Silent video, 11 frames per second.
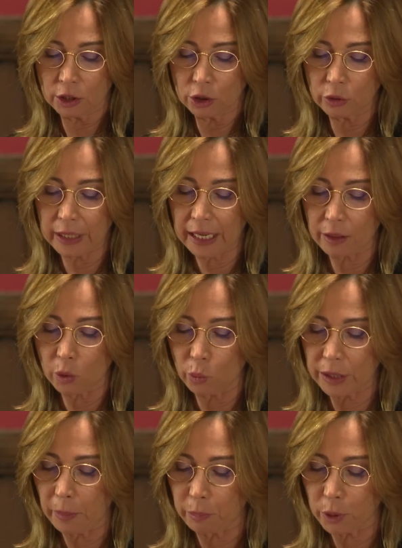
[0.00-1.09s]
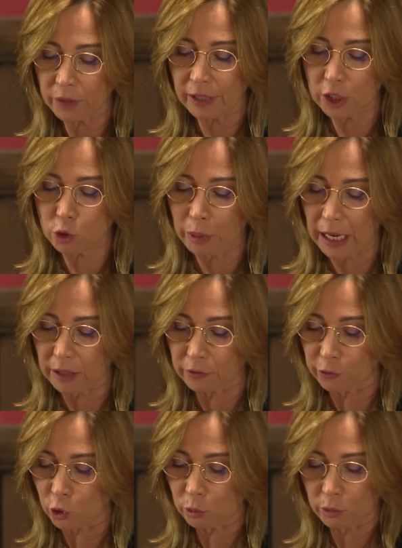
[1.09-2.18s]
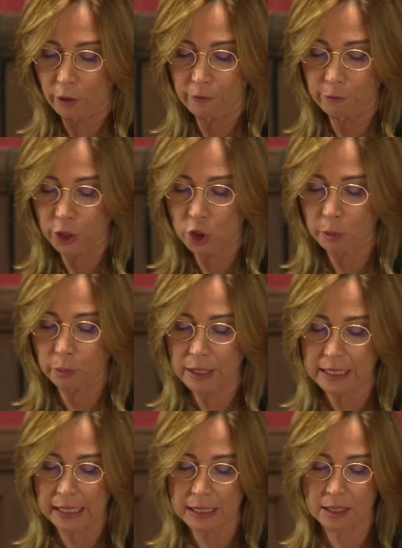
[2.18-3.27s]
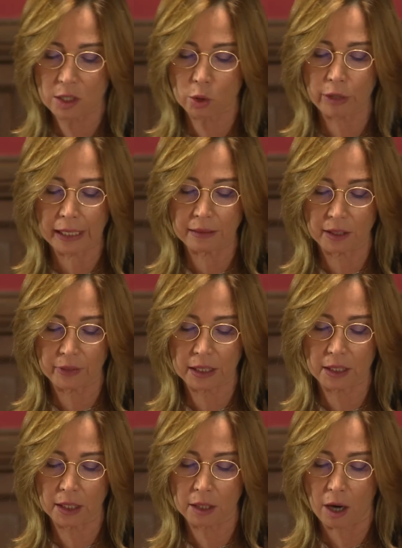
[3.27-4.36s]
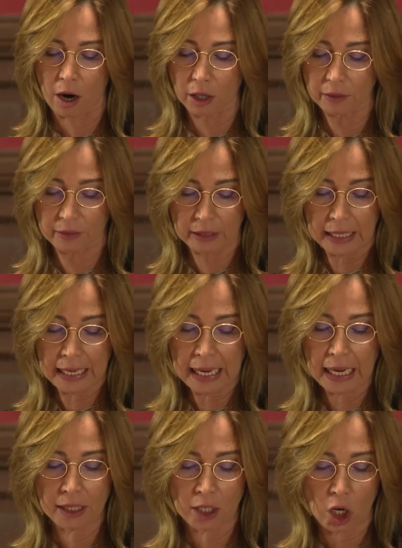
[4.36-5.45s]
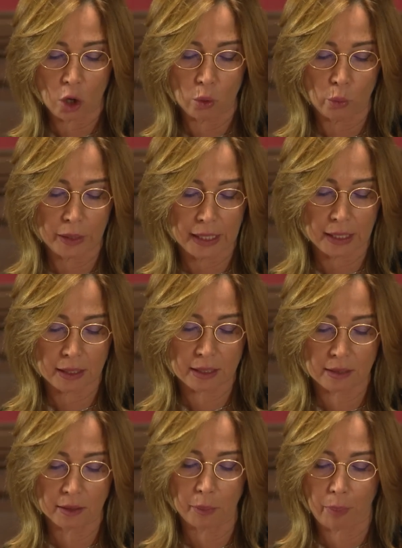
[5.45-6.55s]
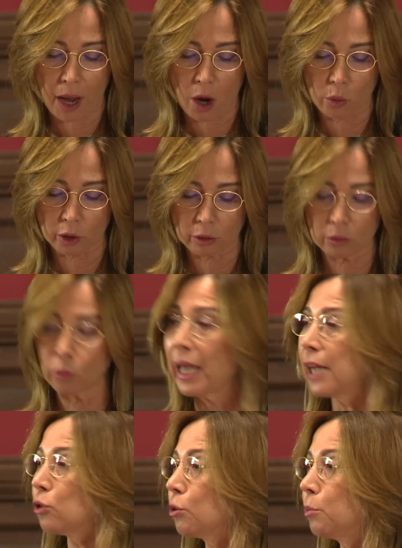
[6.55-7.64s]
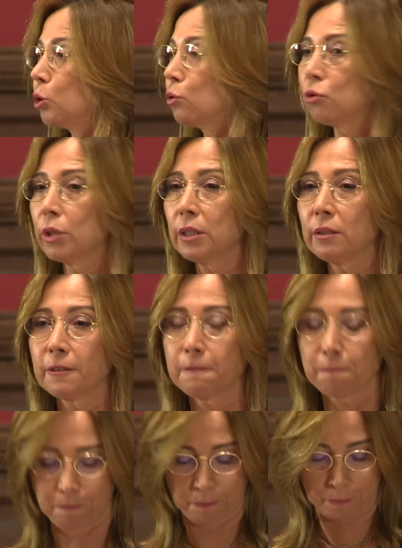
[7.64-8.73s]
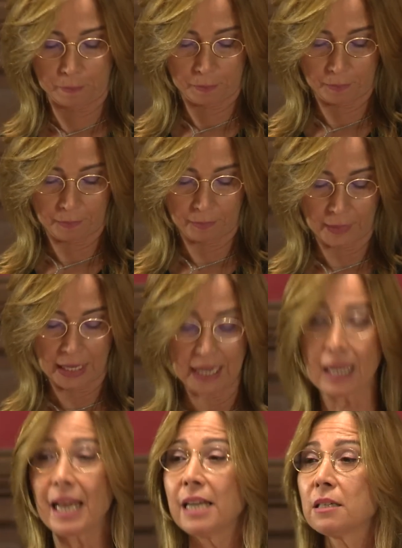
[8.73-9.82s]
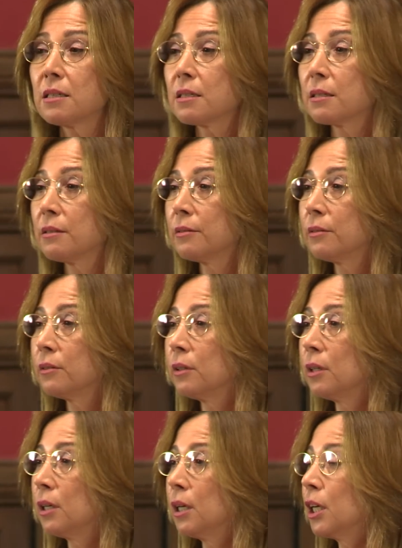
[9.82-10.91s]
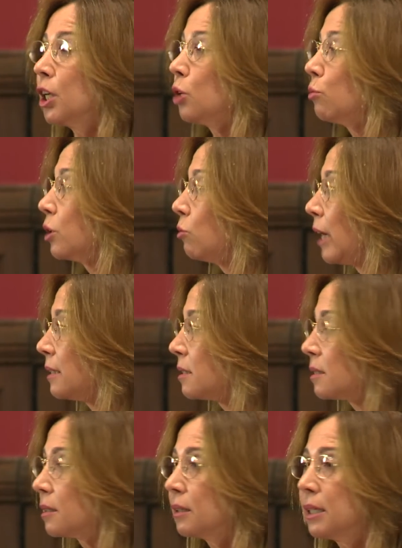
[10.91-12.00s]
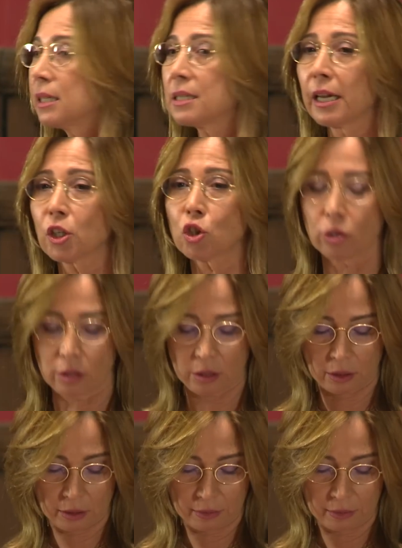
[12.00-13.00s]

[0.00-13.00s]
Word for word: together with the privileged platform of which he presents his creativity and art, and along with this, the power we attribute to it. Unless he regrets his action.